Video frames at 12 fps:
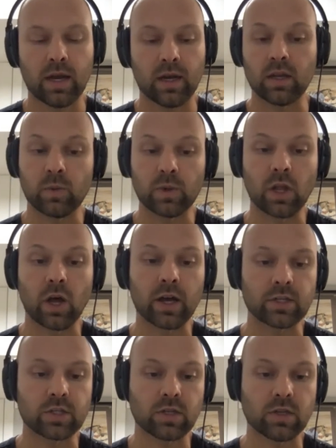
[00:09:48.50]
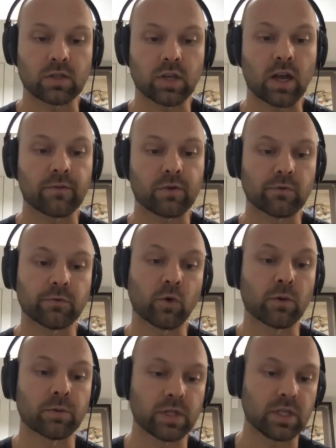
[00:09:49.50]
We launched the software
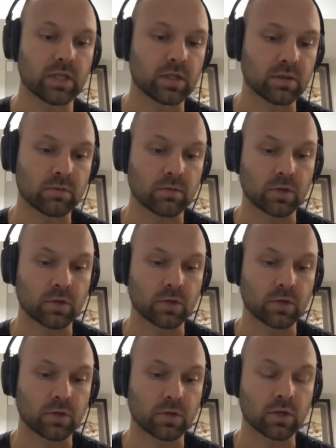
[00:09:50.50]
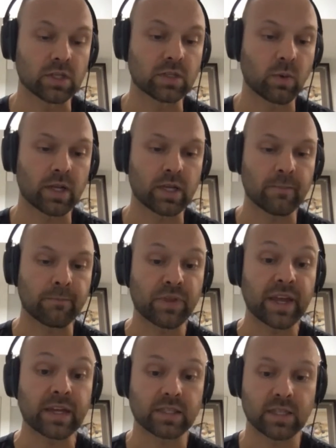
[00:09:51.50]
formally in early
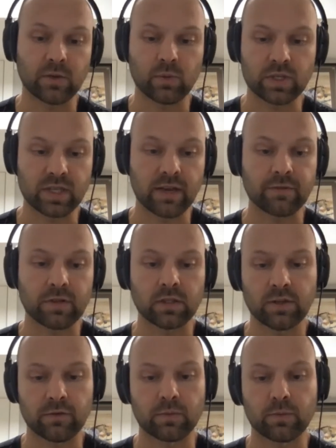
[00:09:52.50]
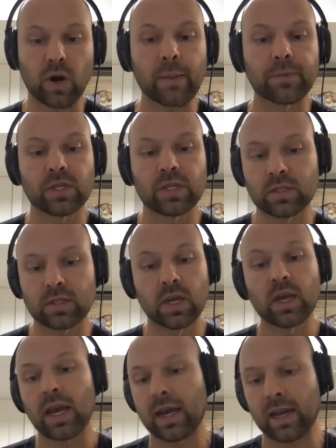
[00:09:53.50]
2018 with 7 different properties,
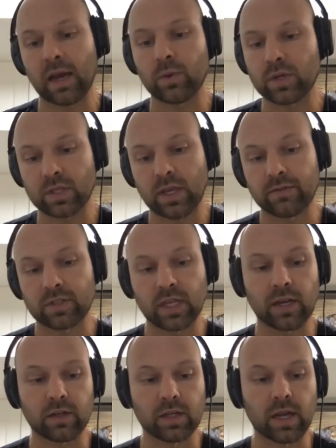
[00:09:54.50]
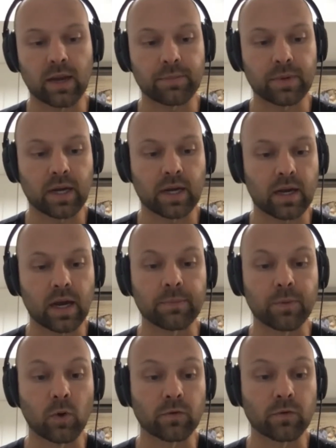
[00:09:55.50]
and now we have scaled it up
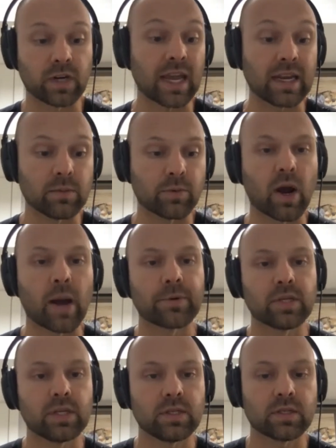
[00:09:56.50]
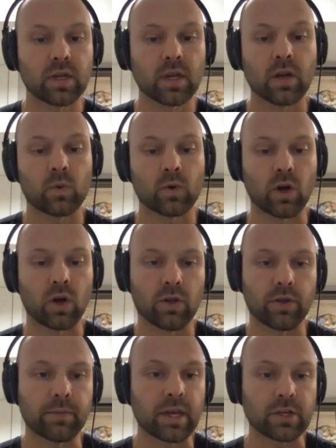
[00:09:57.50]
over 80 properties. We're in
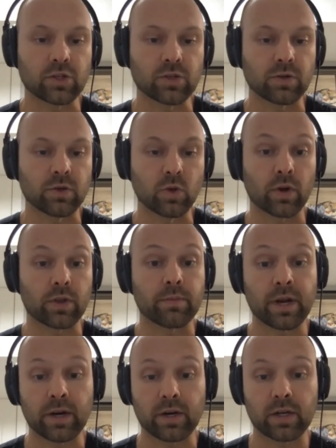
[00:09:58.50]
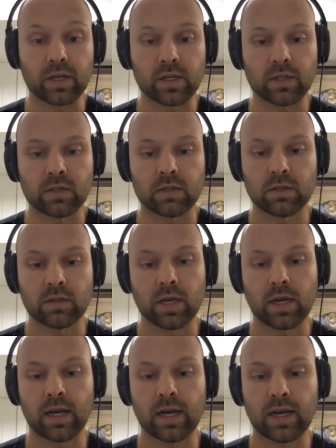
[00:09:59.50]
all the major North American
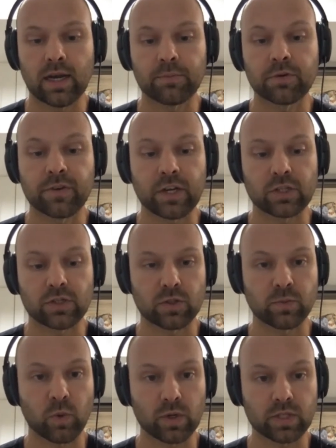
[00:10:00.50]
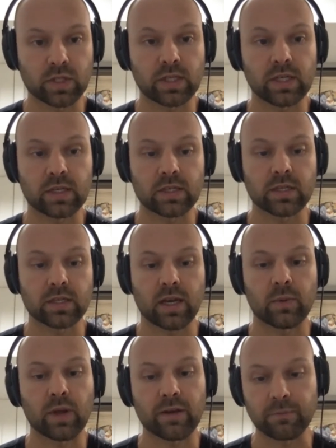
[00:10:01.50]
professional sports leagues. We have